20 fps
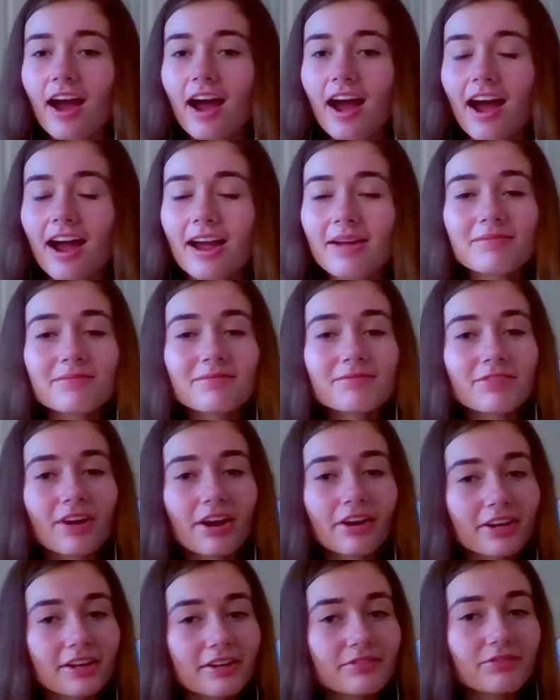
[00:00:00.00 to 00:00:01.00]
I'm
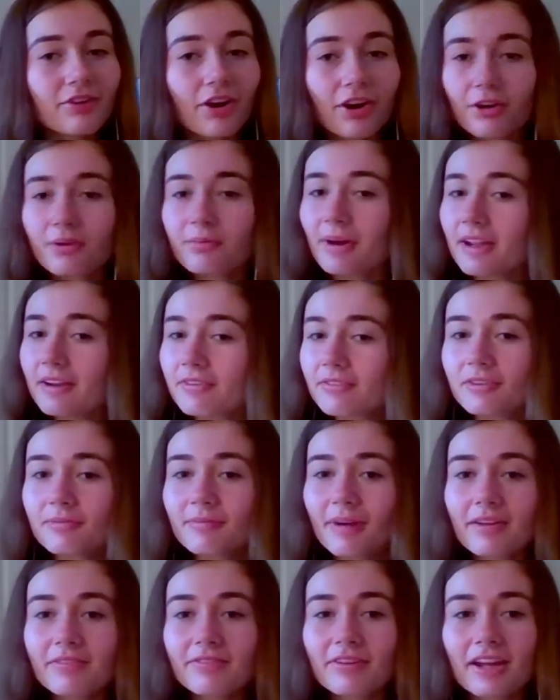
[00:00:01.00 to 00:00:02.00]
very far away from
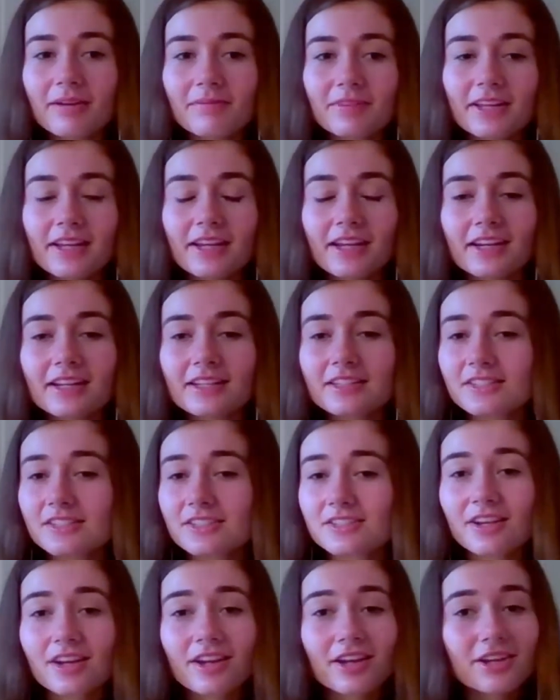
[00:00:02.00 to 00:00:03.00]
my family and
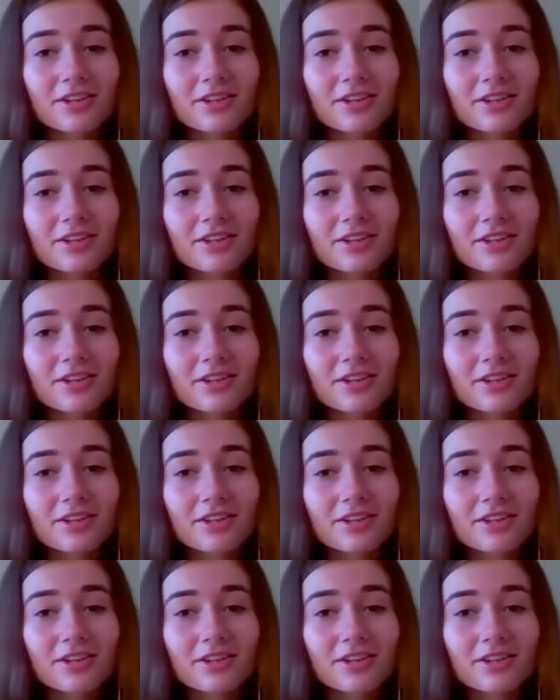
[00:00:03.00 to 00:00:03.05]
it's